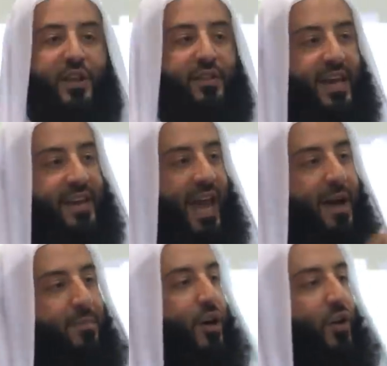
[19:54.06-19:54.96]
They
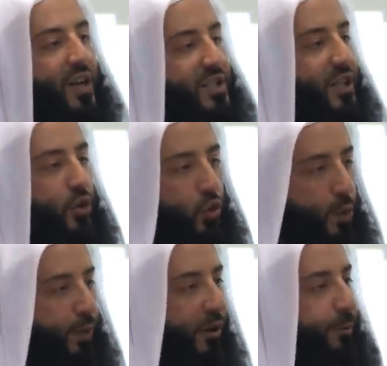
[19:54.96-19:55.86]
came across a
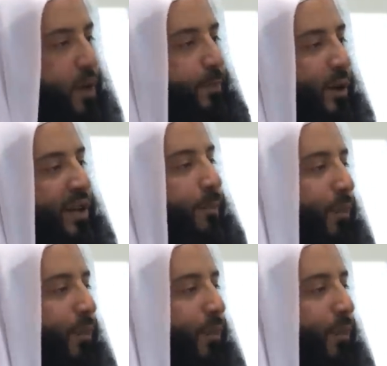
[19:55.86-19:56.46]
group of people in